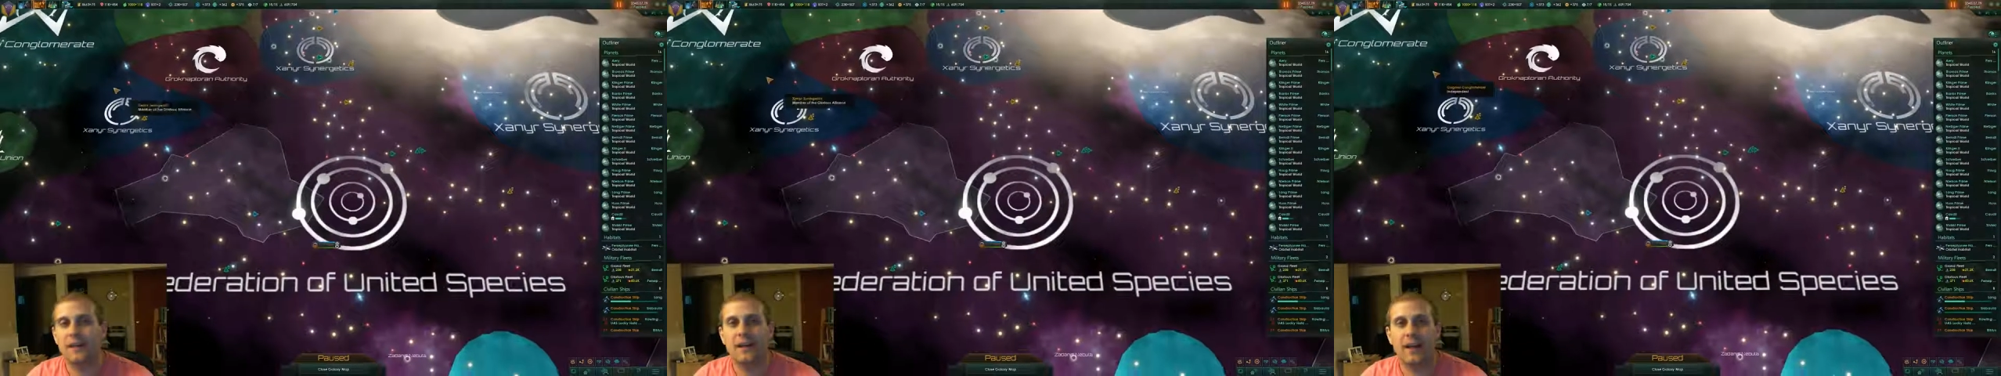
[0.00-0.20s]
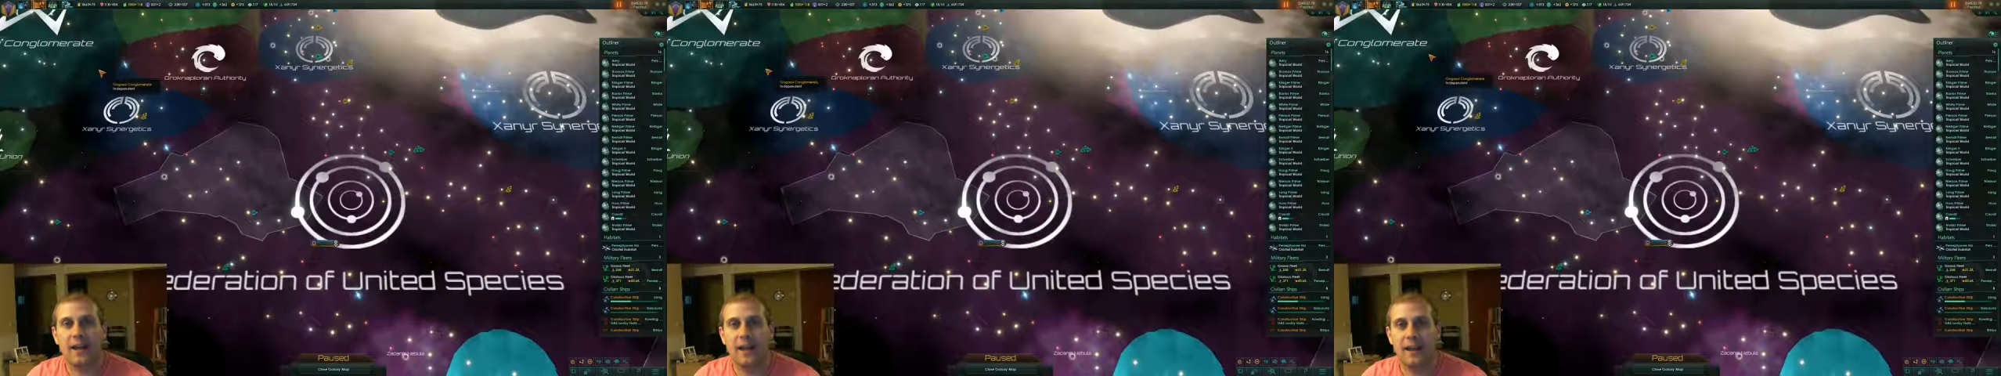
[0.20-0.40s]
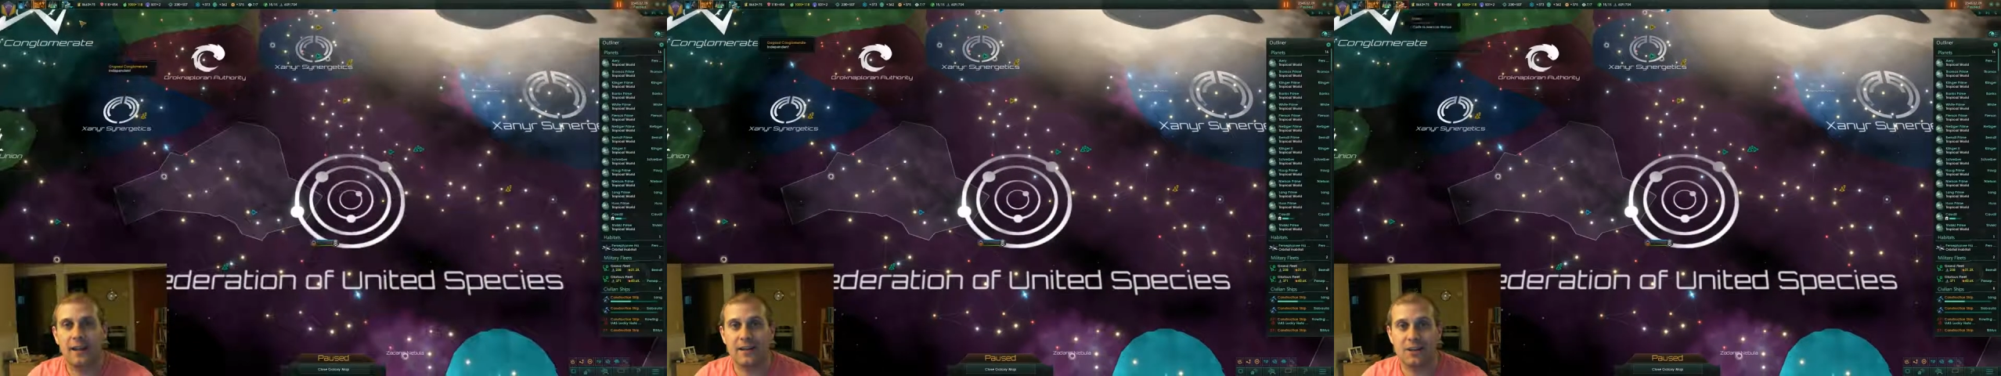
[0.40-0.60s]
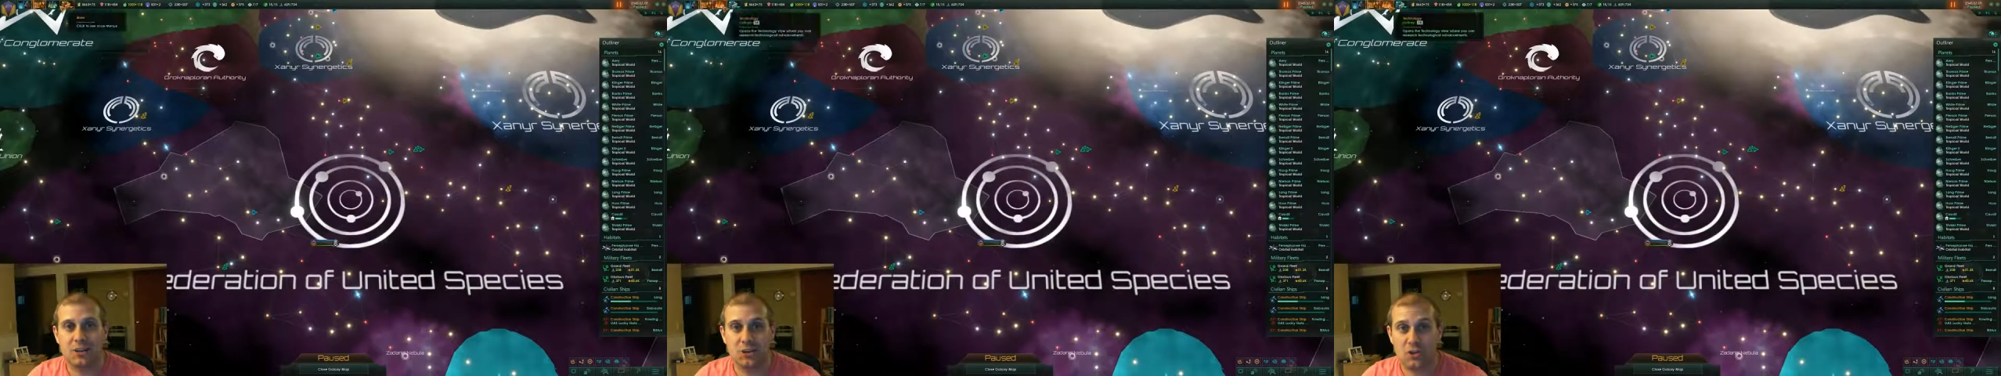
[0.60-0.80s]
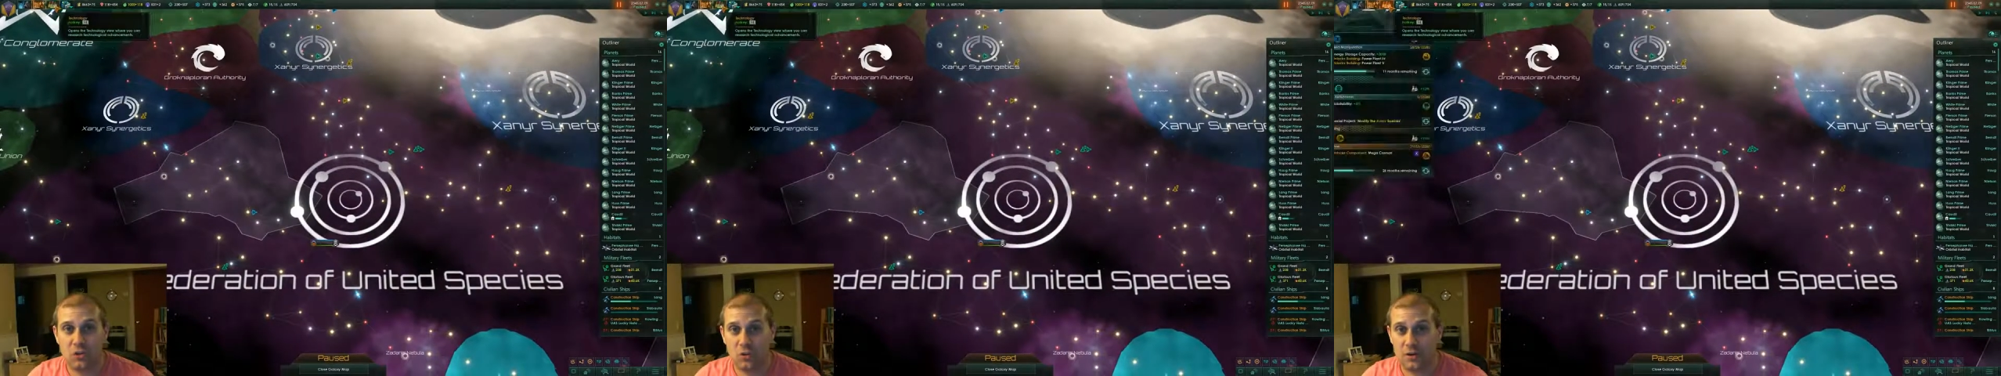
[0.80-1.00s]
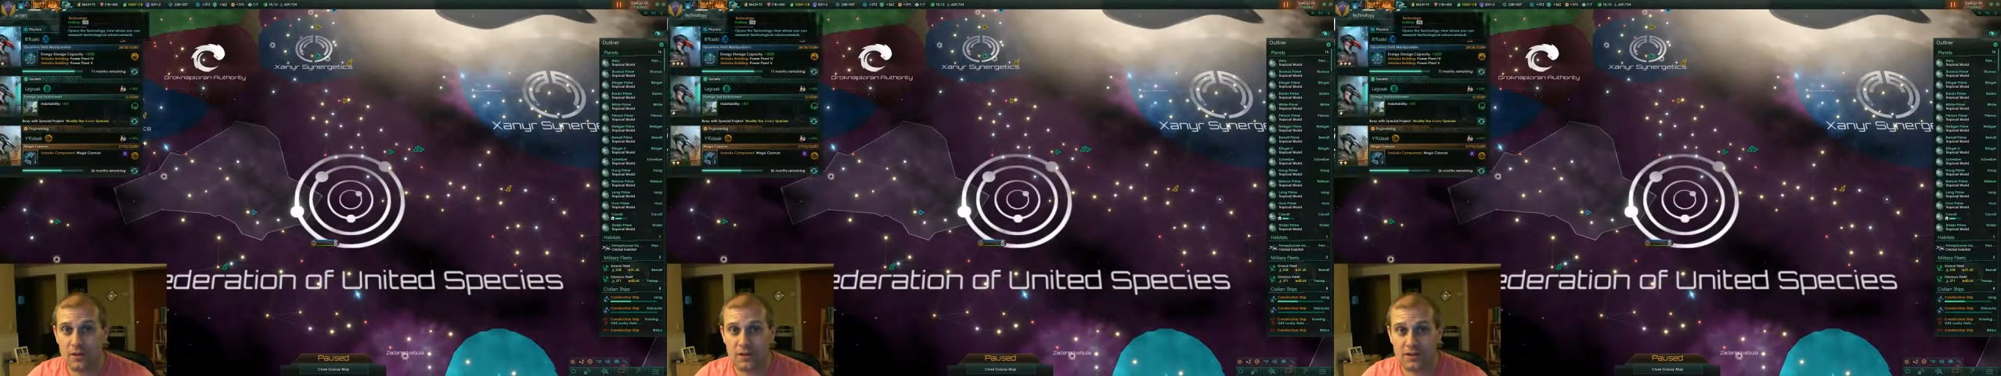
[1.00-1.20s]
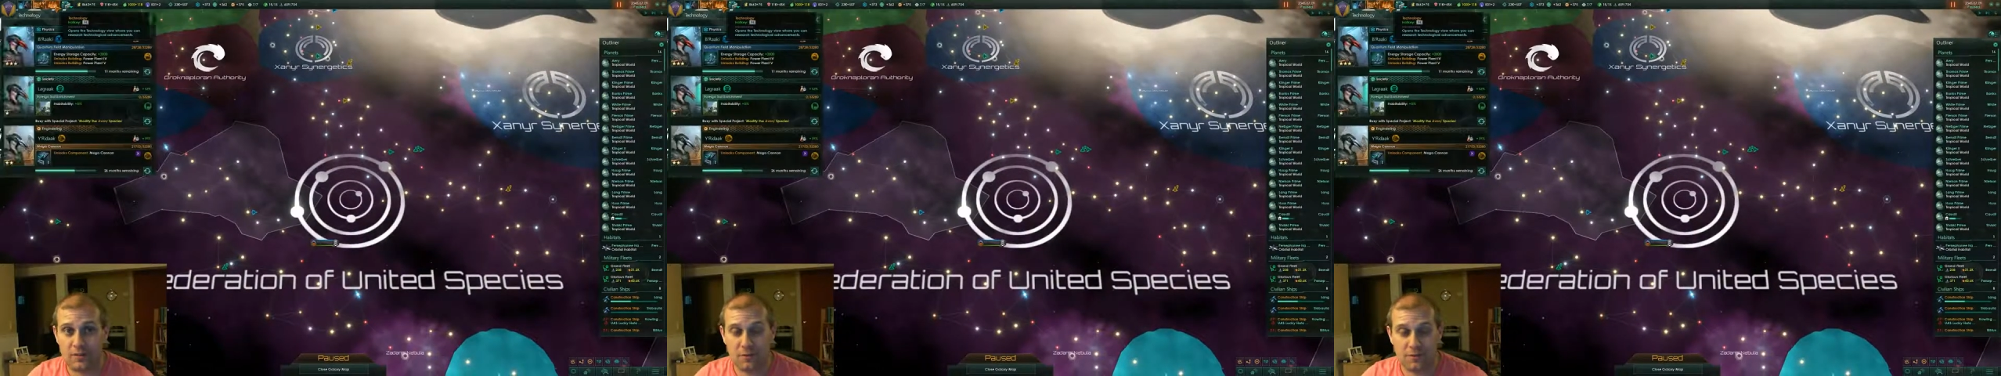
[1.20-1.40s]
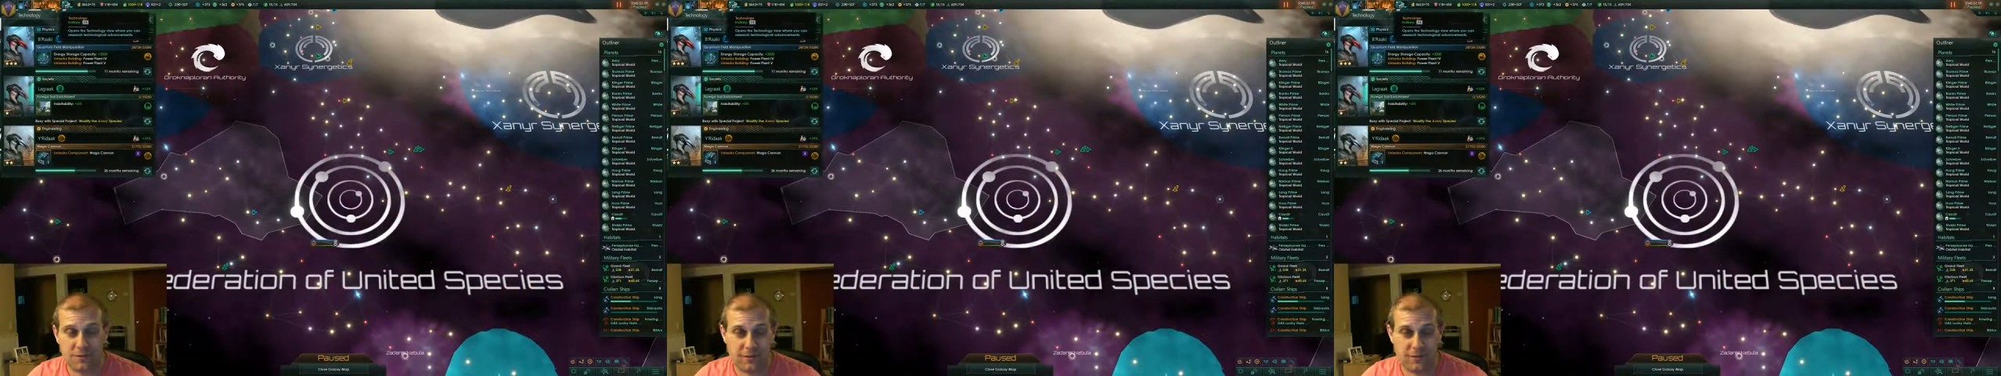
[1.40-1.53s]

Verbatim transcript: And in a short, was